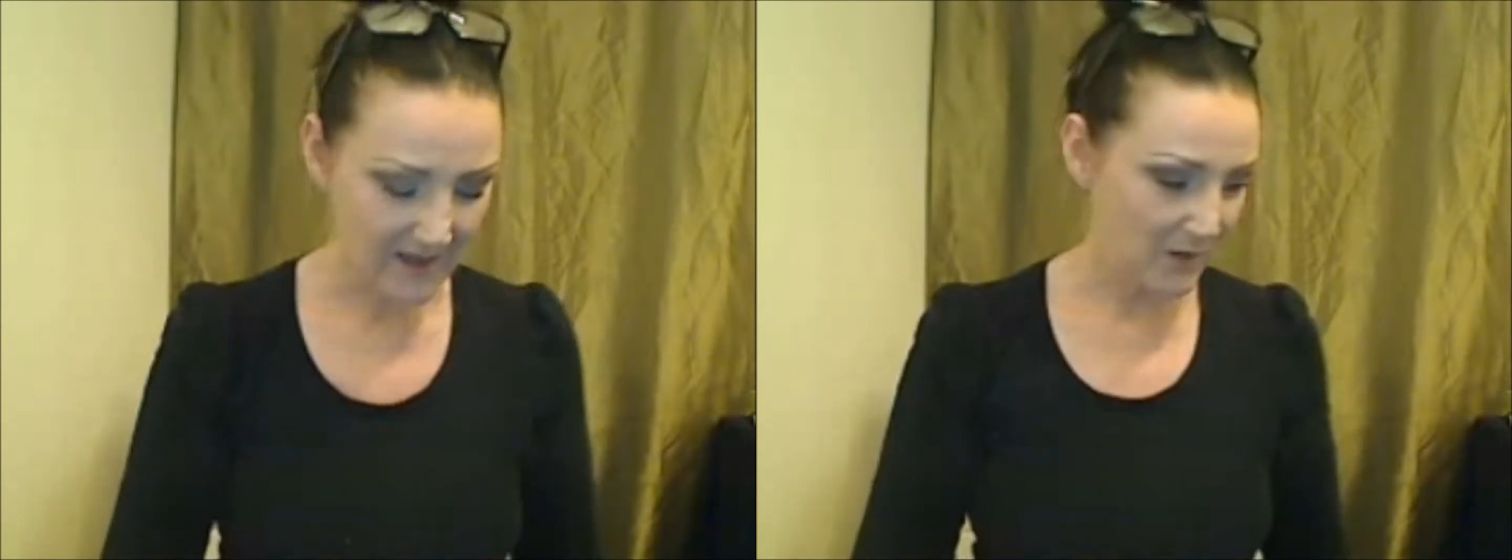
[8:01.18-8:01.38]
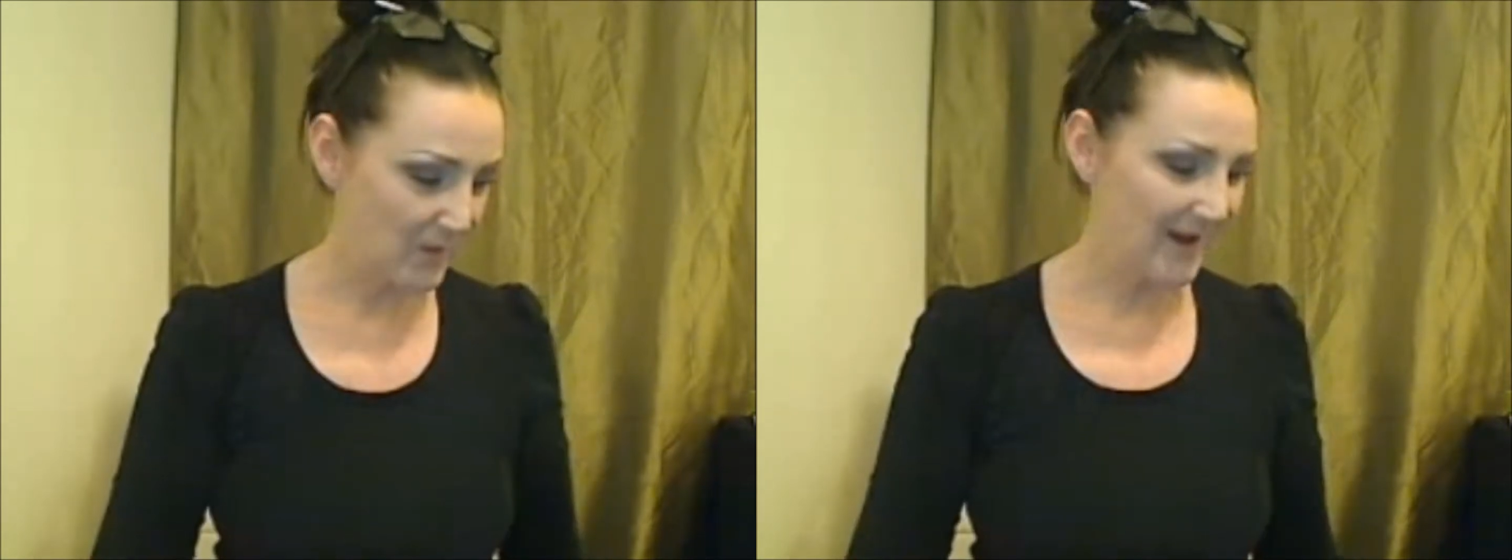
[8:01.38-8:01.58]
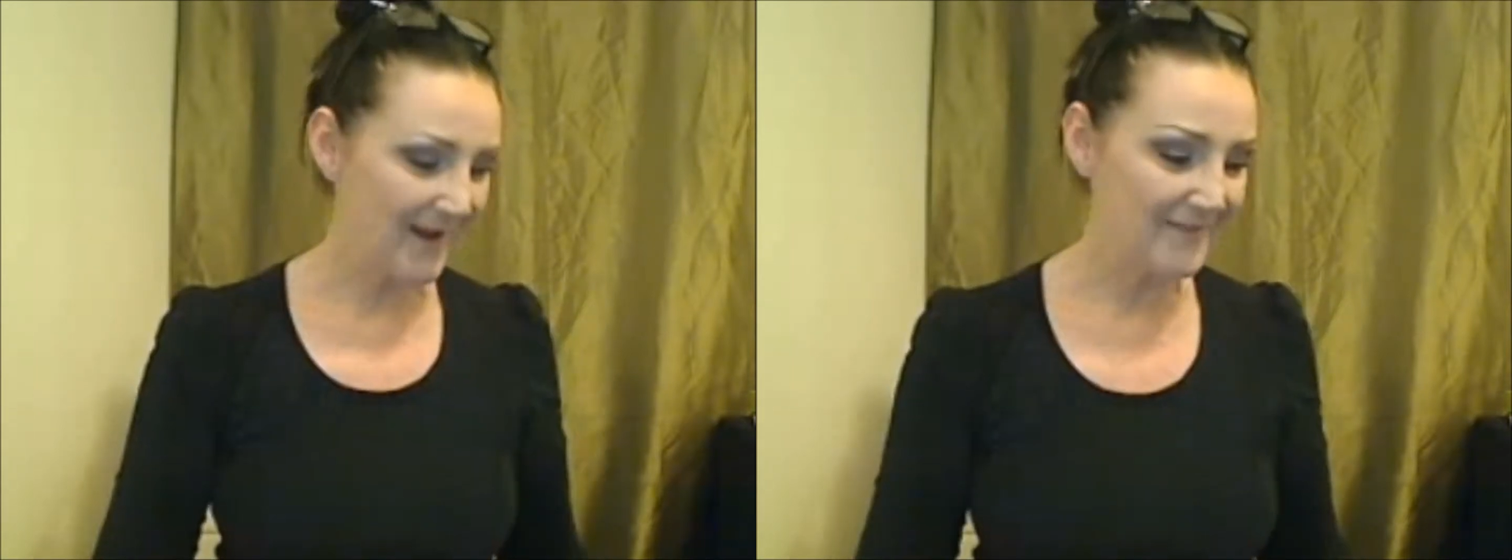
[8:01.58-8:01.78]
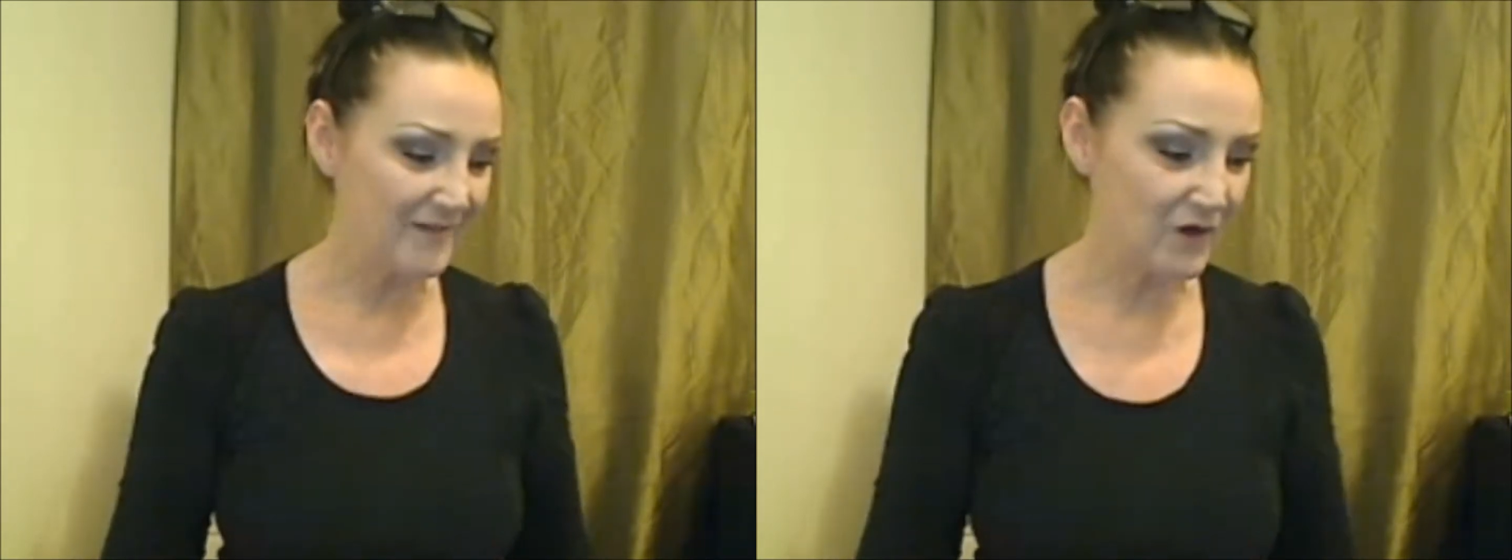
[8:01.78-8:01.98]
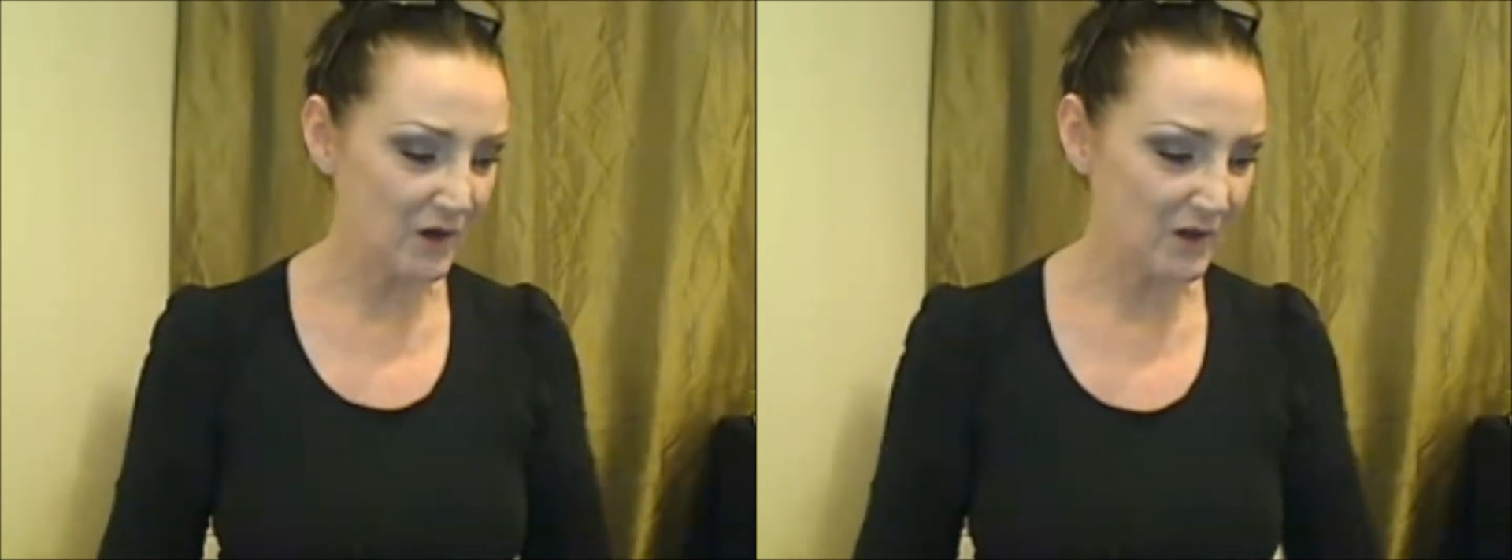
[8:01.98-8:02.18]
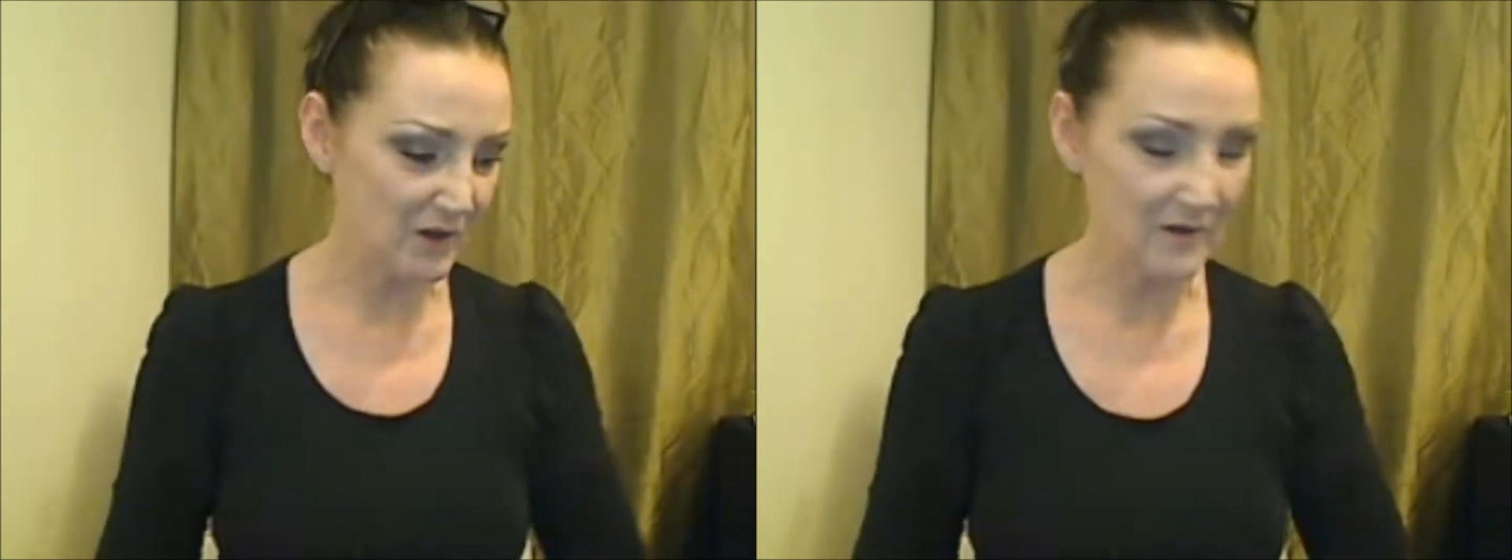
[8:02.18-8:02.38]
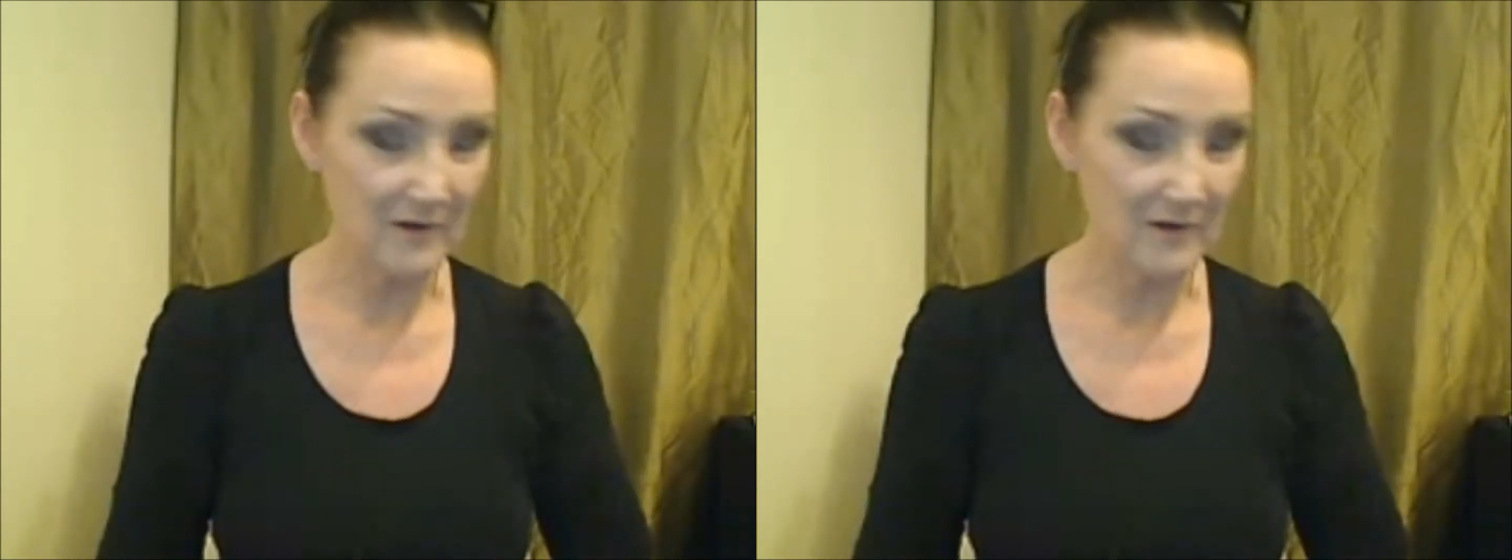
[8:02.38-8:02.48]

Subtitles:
and we haven't got a lot